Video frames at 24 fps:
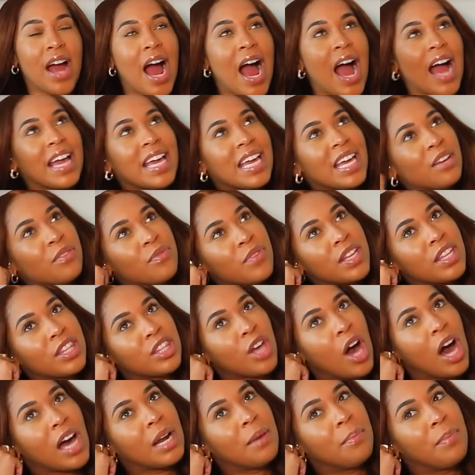I even
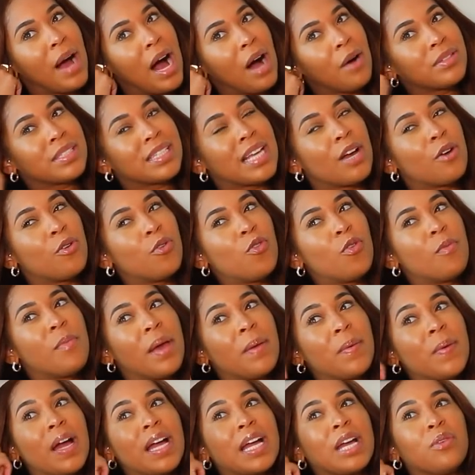thought about, I was like, oh,
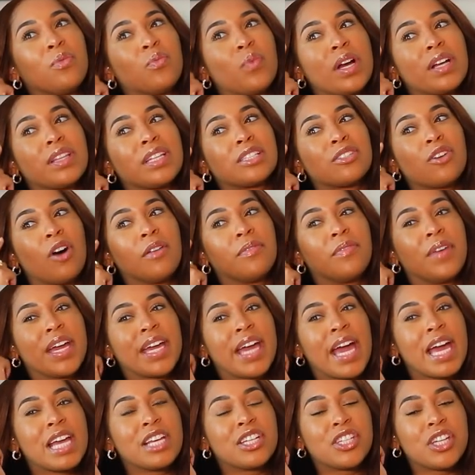maybe I can wear this on
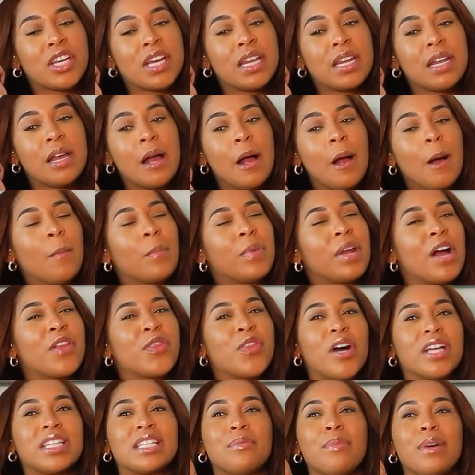vacation. But I
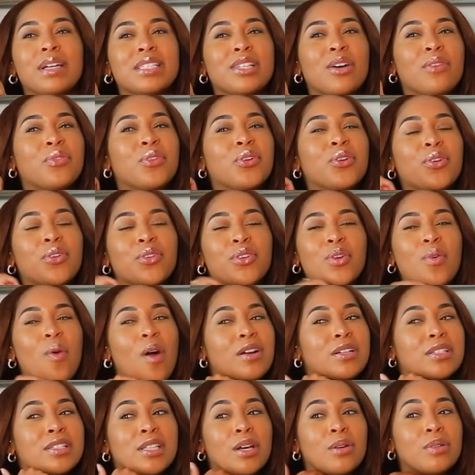thought to myself, girl, you
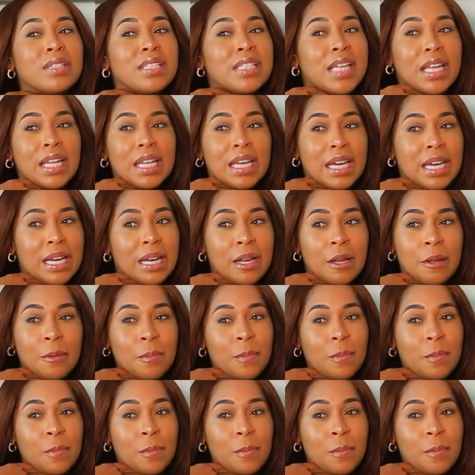are so silly.